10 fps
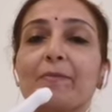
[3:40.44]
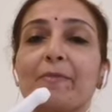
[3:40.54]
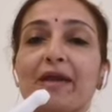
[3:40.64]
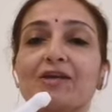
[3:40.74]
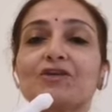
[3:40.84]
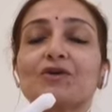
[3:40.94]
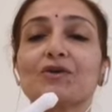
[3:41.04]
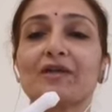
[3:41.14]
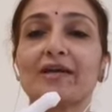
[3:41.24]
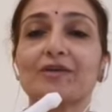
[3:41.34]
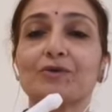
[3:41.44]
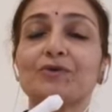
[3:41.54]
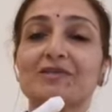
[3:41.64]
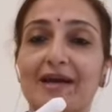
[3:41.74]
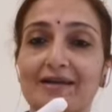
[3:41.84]
Make sure that
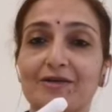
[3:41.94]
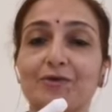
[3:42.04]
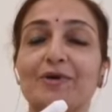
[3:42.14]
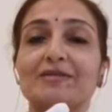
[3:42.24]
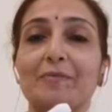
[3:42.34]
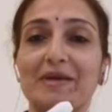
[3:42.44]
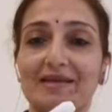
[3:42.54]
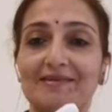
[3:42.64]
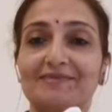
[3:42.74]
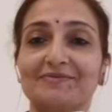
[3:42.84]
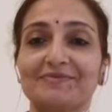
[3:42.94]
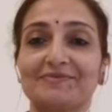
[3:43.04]
you stand and do as a beginner.